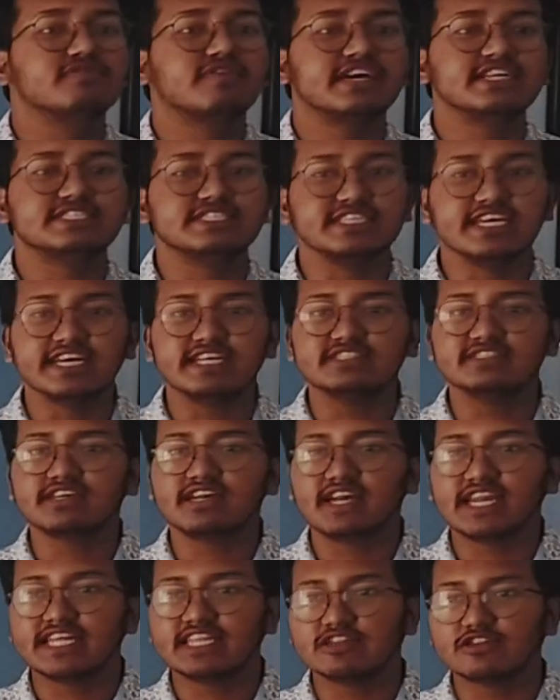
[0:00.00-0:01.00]
If I
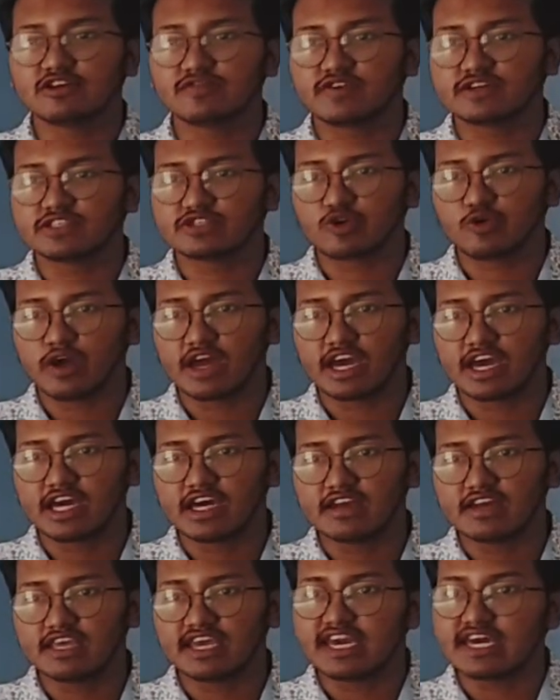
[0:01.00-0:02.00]
change the length of a
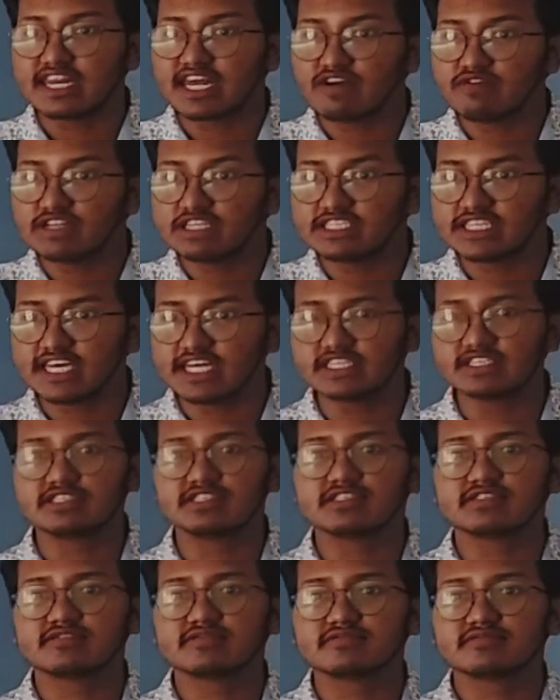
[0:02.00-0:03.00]
square, area will
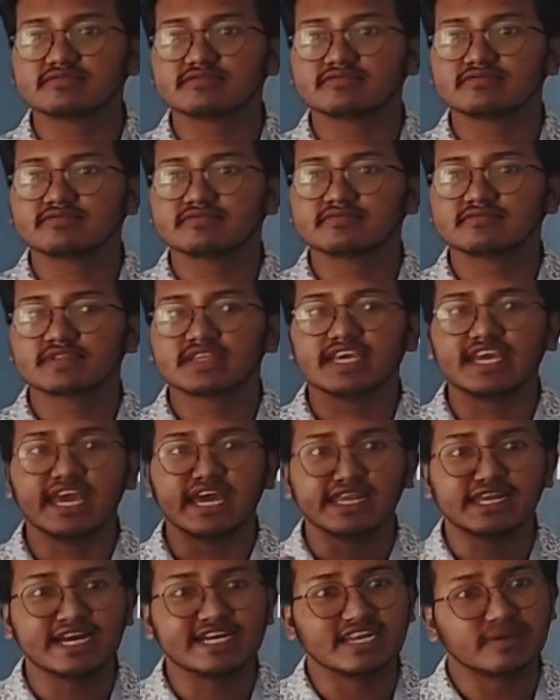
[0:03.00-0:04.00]
change.
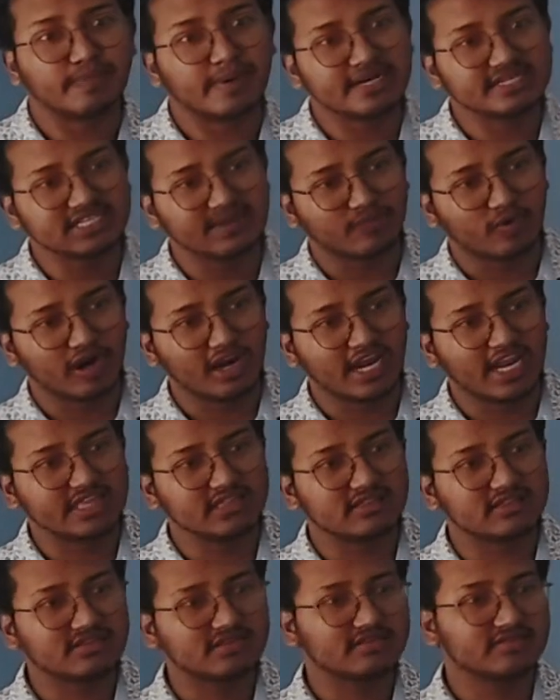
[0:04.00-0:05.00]
Area depends upon
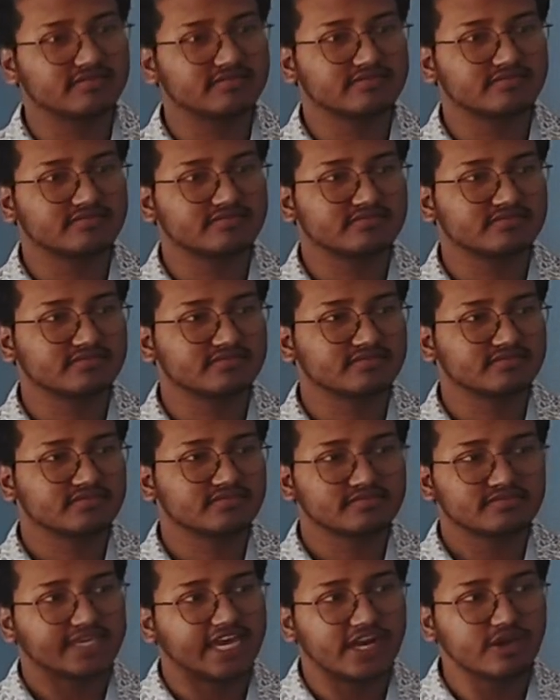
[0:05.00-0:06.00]
length.
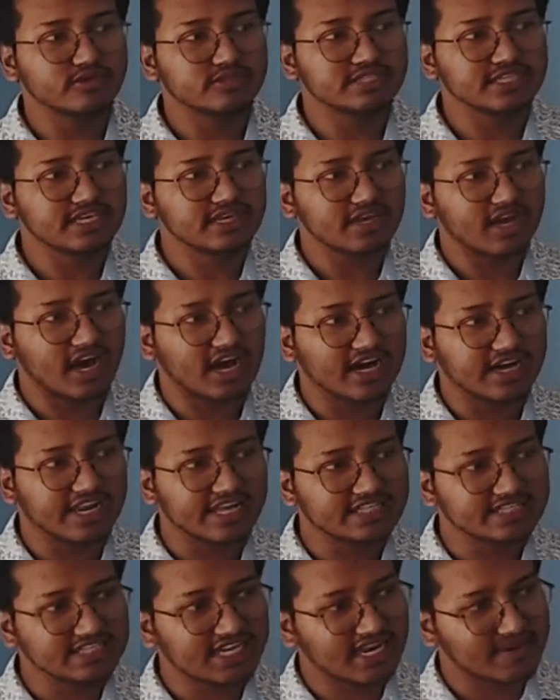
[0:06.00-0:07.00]
Can you see
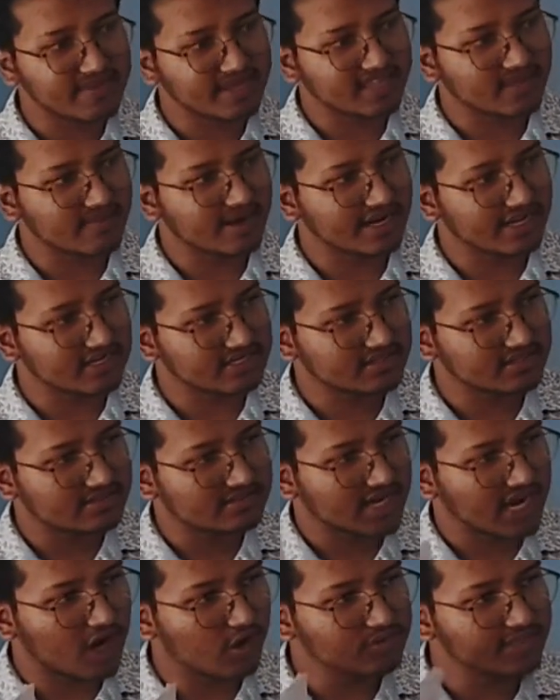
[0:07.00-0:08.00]
Angrezi and
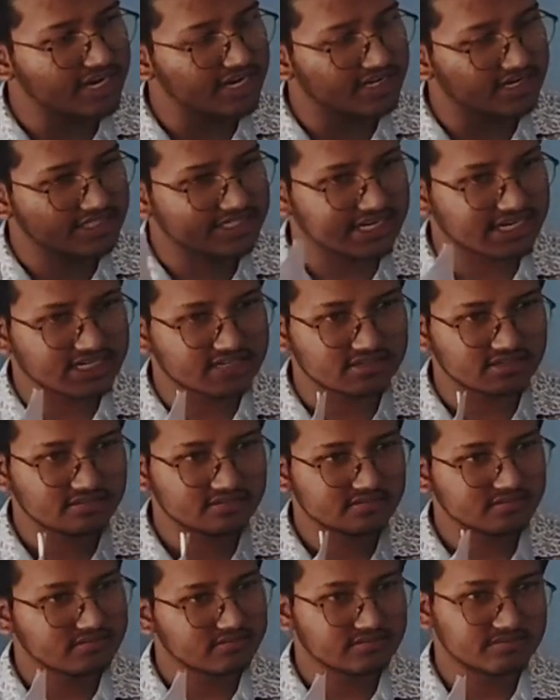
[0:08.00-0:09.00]
mathematics, how they intersect?
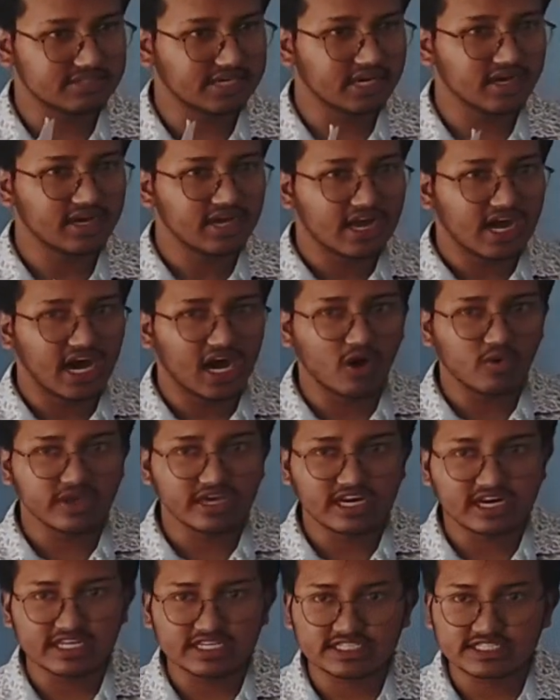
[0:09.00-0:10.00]
Yeah,
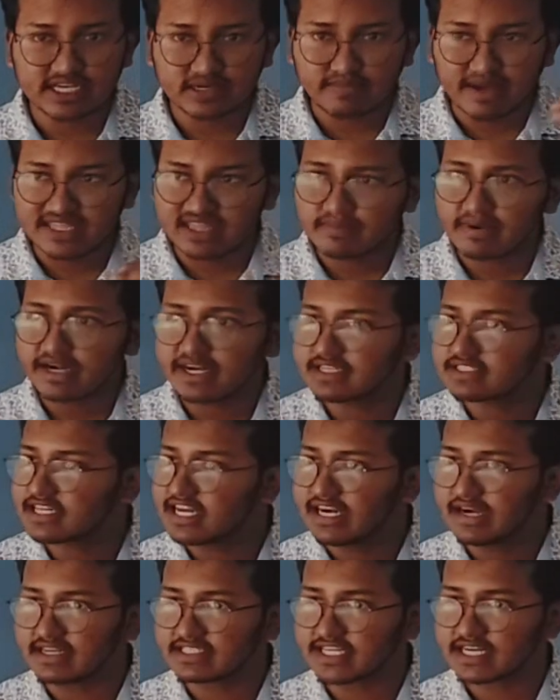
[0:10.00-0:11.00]
how English and mathematics
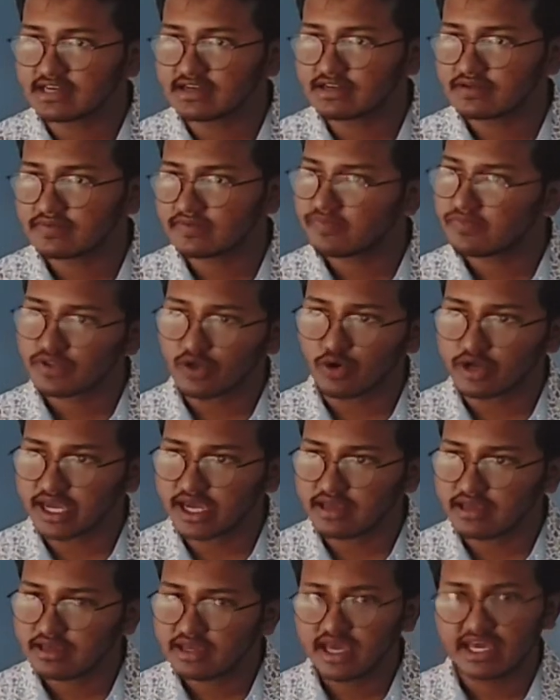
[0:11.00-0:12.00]
they intersect?
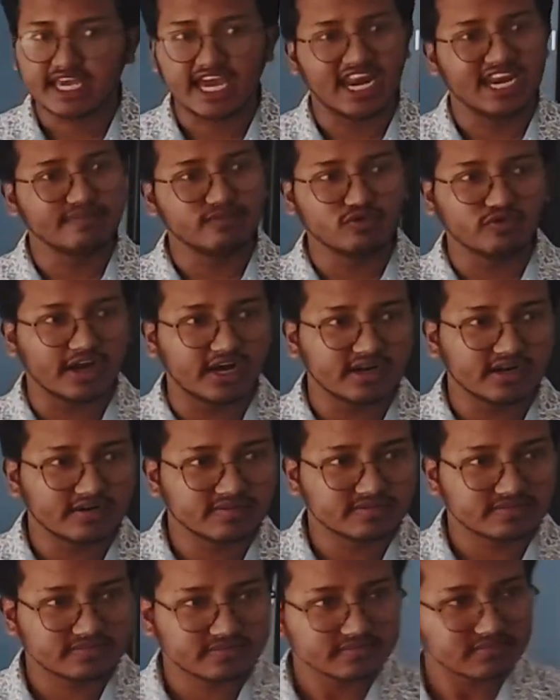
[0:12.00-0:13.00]
Okay, can you move
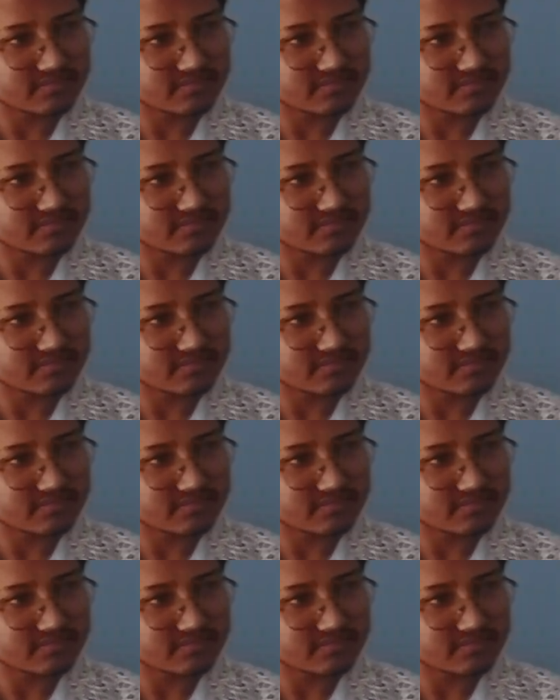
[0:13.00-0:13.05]
ahead?